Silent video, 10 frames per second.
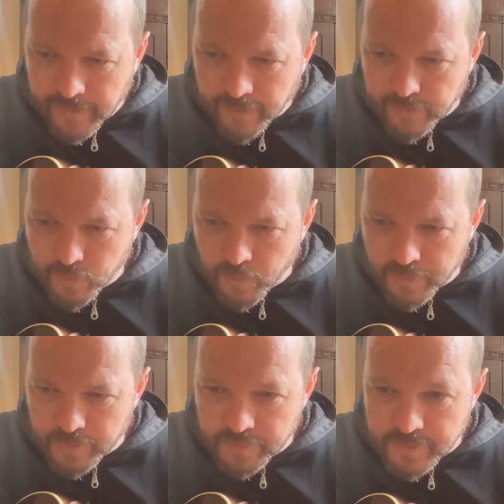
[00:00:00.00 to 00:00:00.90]
Have you
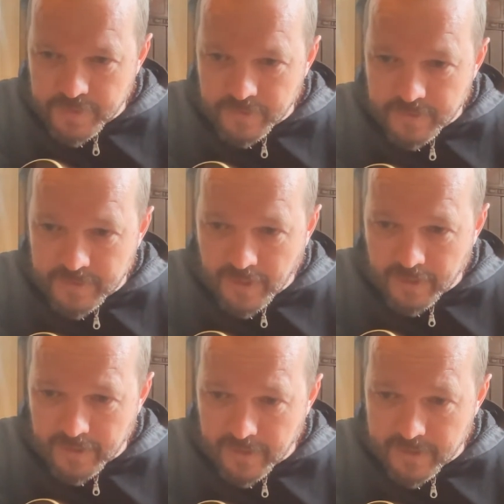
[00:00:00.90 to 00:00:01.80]
worked through the
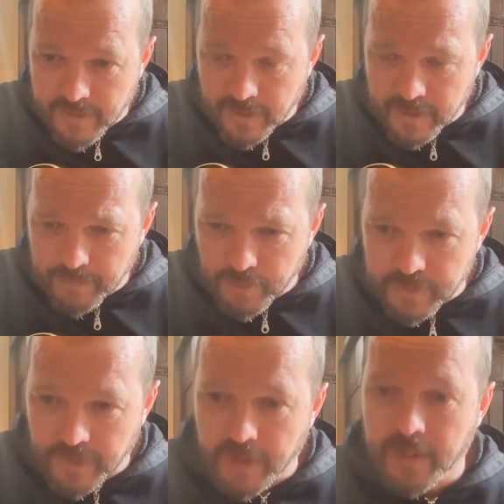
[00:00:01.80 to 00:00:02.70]
Stanley Yates technique
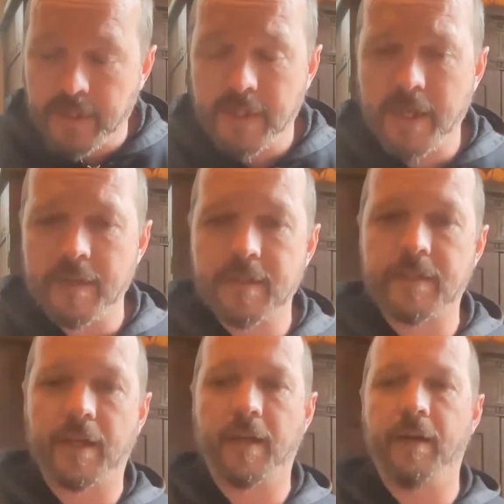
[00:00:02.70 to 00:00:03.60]
books?
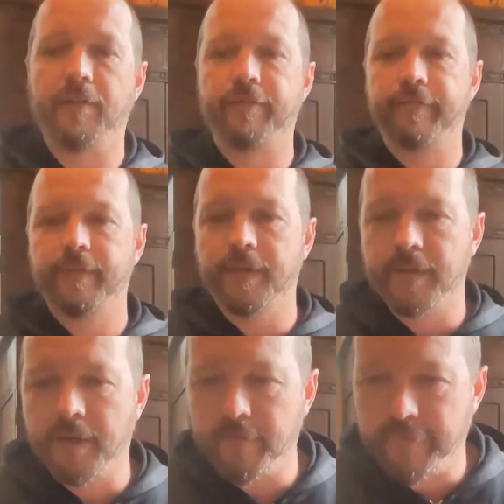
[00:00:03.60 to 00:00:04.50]
Yes, I have,
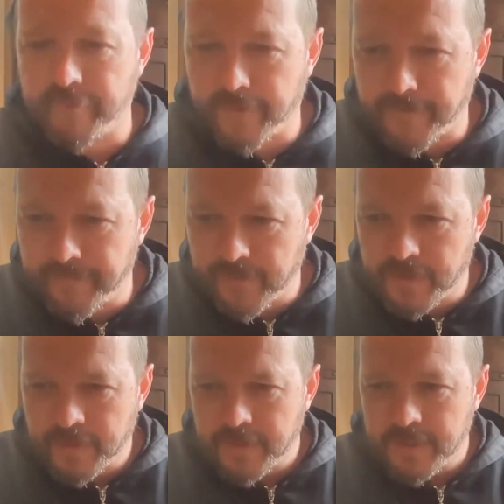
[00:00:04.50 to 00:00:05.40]
and I've
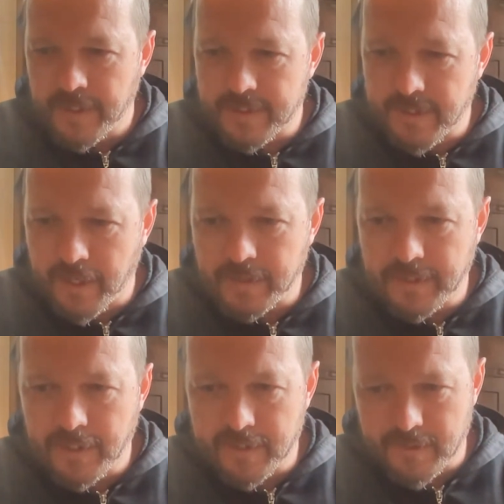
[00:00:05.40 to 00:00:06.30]

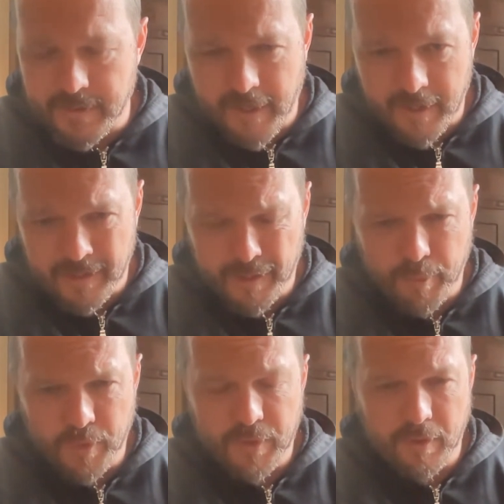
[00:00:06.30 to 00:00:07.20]
Stanley Yates's
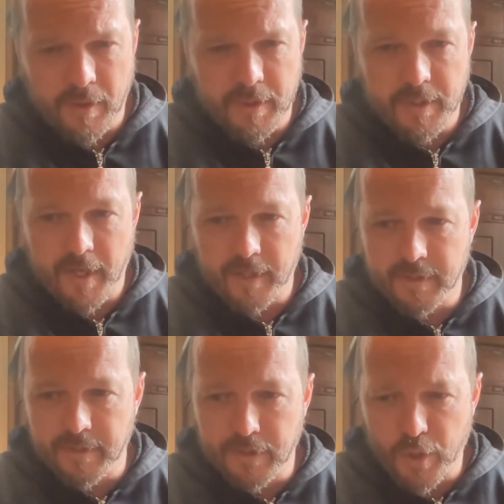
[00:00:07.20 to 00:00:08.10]
technique books are
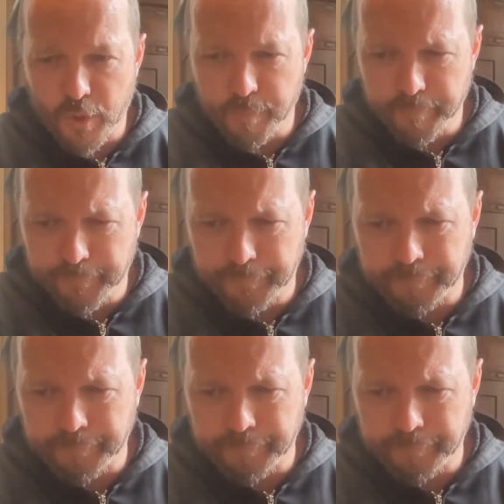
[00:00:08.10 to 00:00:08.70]
second to none,